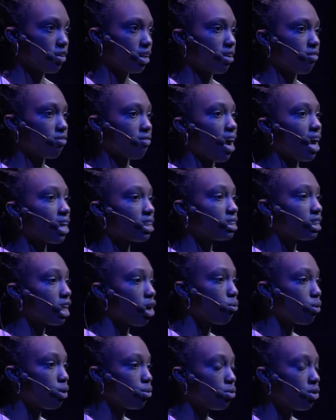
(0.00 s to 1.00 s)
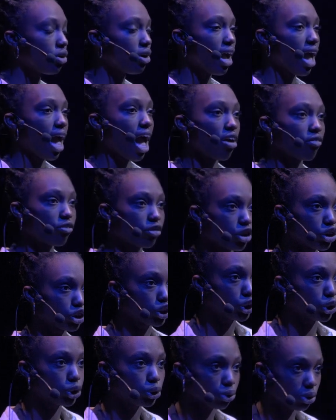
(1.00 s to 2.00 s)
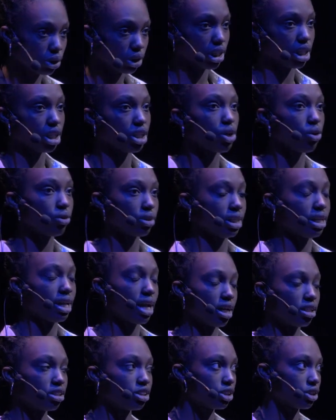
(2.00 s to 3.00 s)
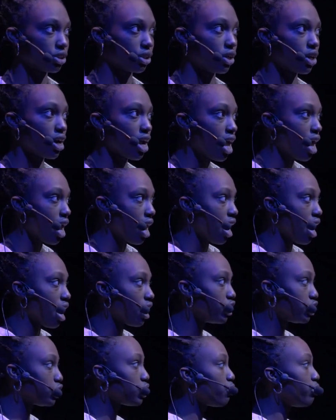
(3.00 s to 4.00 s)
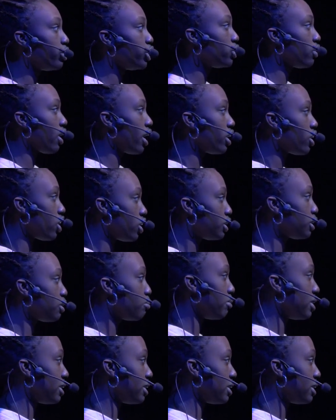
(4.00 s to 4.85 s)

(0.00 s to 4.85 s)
for the facts that we won't ever truly know the answer. And so we try not to